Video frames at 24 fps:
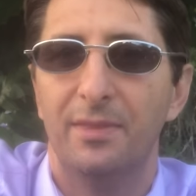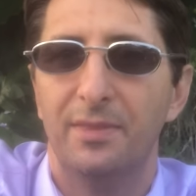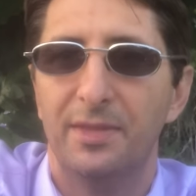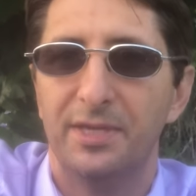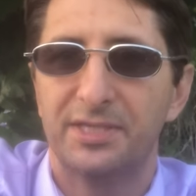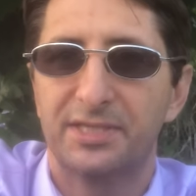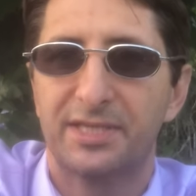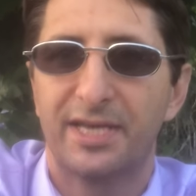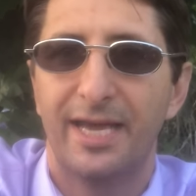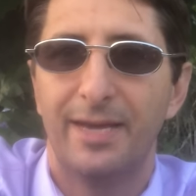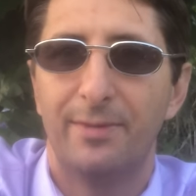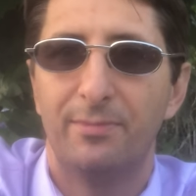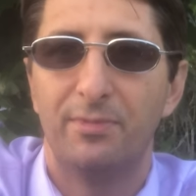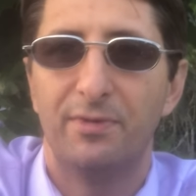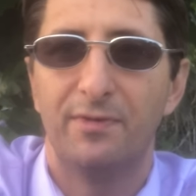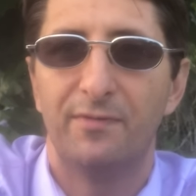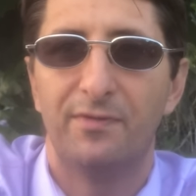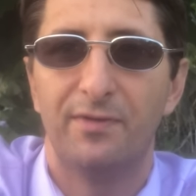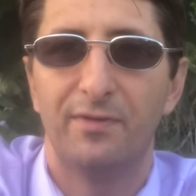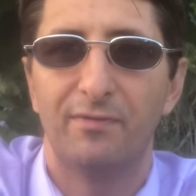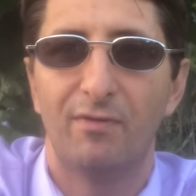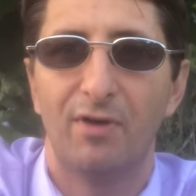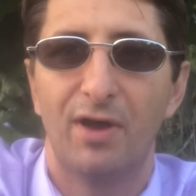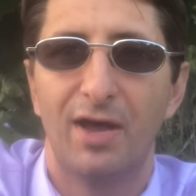and this came
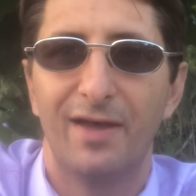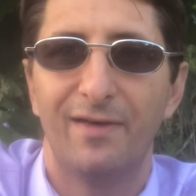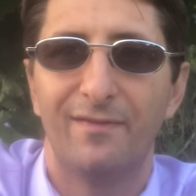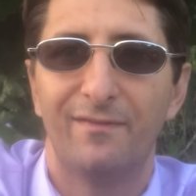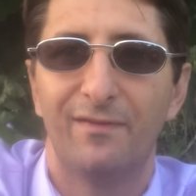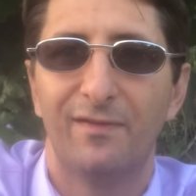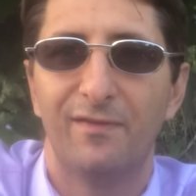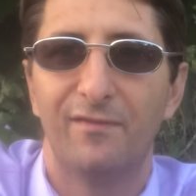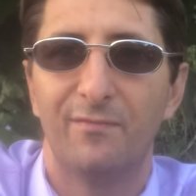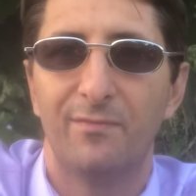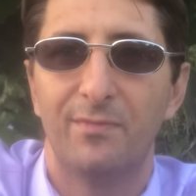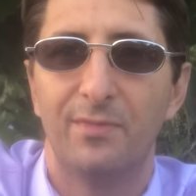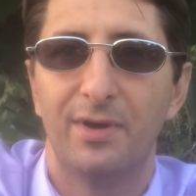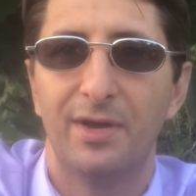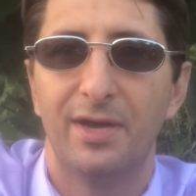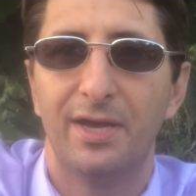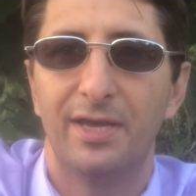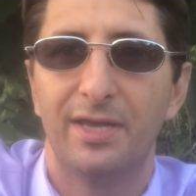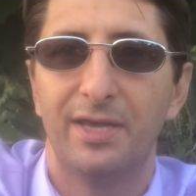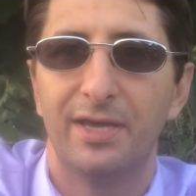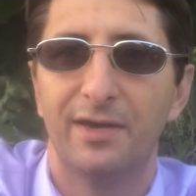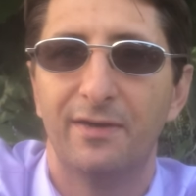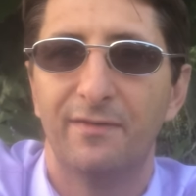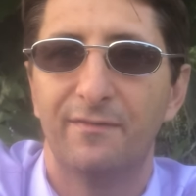with the arrival of
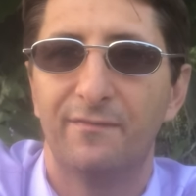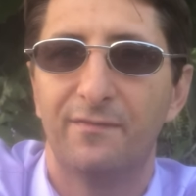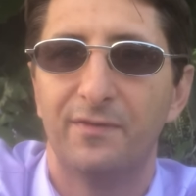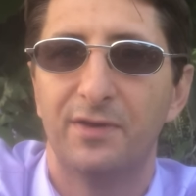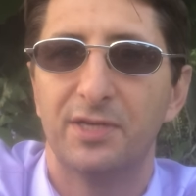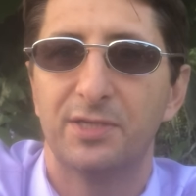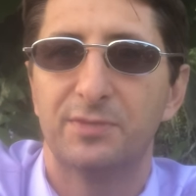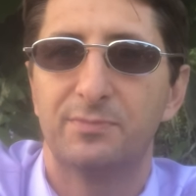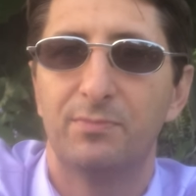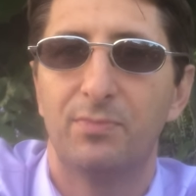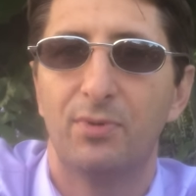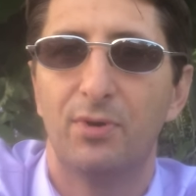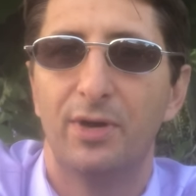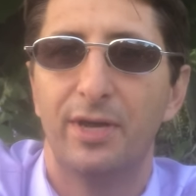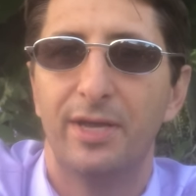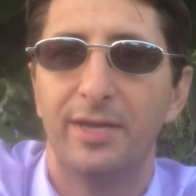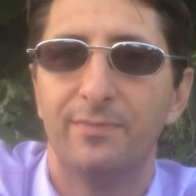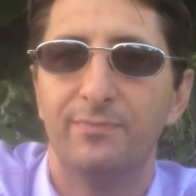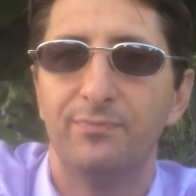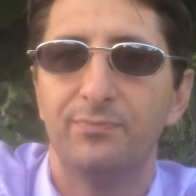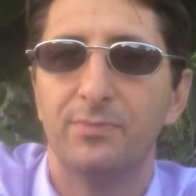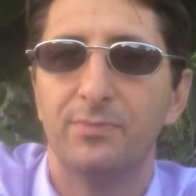my uh, first boy.